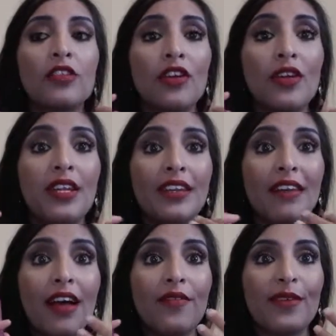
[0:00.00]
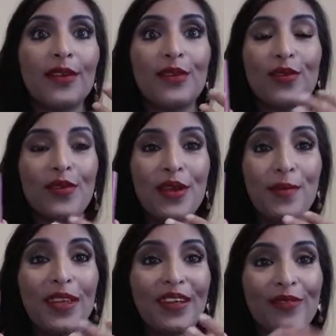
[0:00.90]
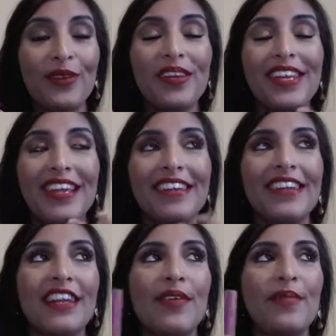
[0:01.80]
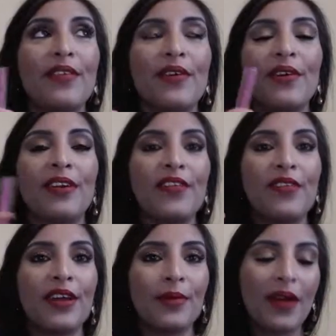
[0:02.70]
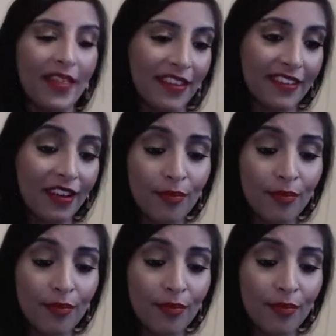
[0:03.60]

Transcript: So you need to have extremely exfoliated lips on if you're going to wear this.